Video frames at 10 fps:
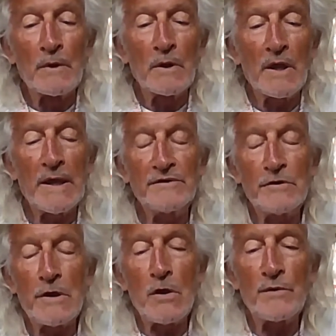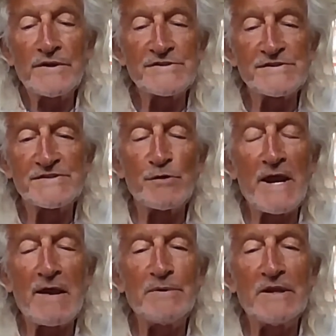And this is what
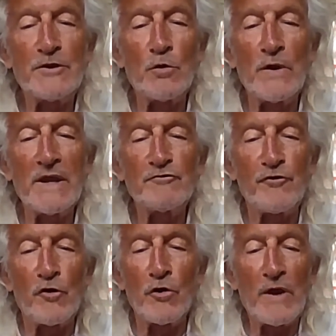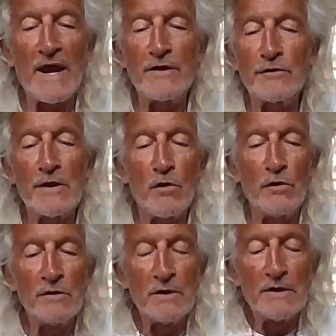I've been doing for, I don't
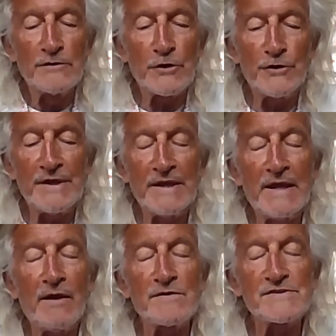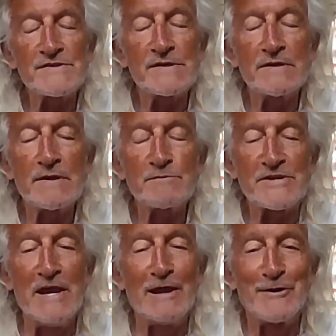know, 30 years, and I'm
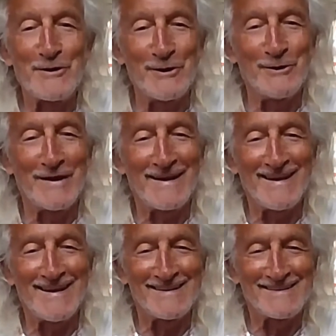still doing it.